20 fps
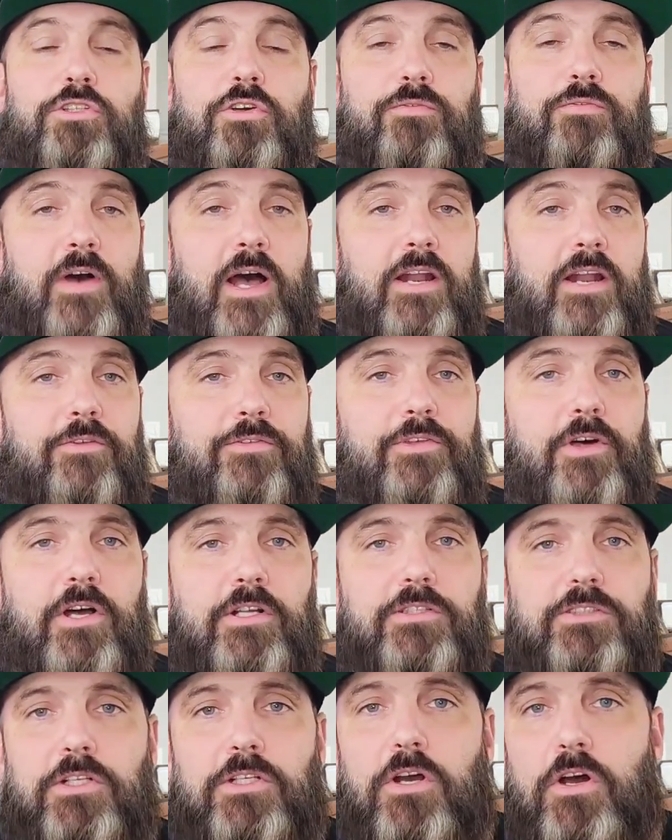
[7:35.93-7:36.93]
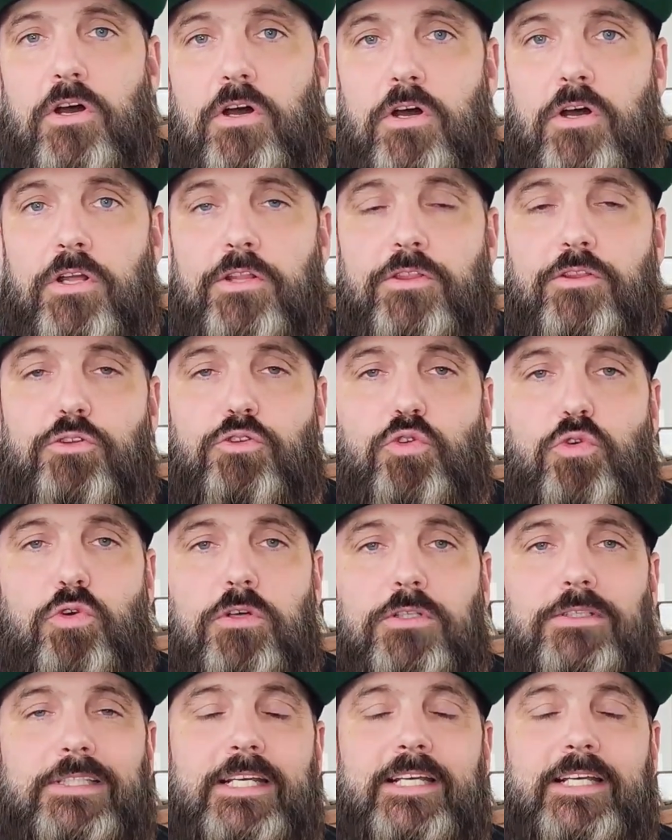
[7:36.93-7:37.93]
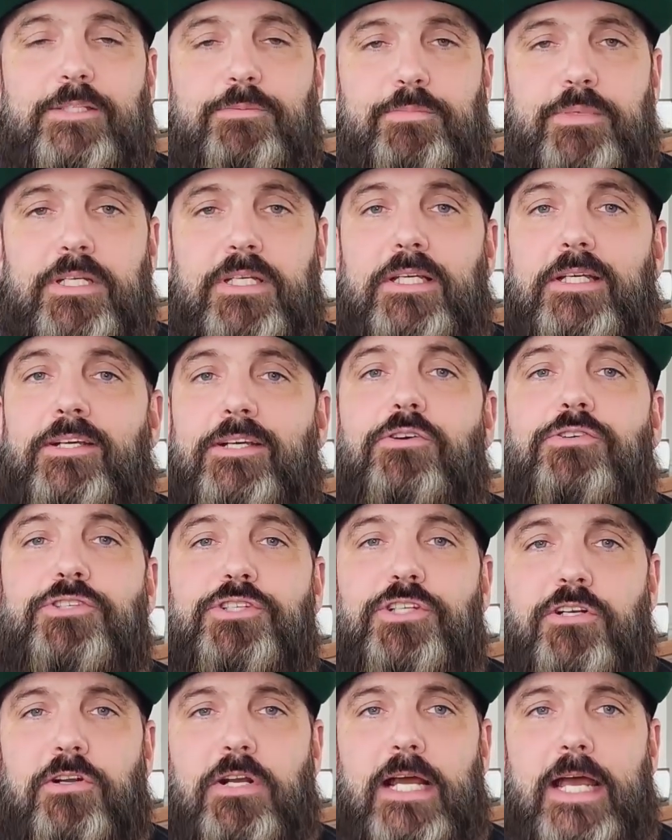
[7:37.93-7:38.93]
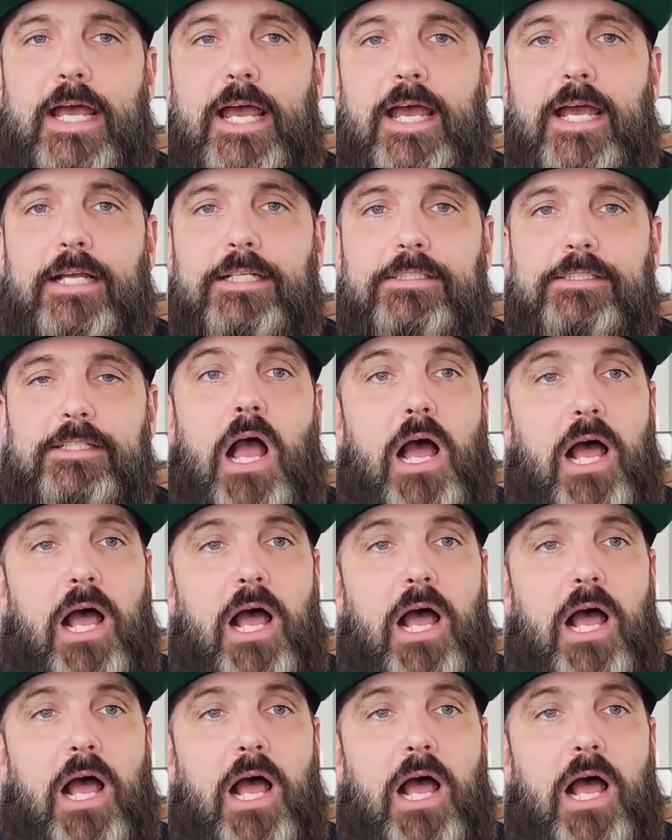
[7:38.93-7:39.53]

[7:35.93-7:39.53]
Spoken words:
final thoughts on Neural DSP Gojira X.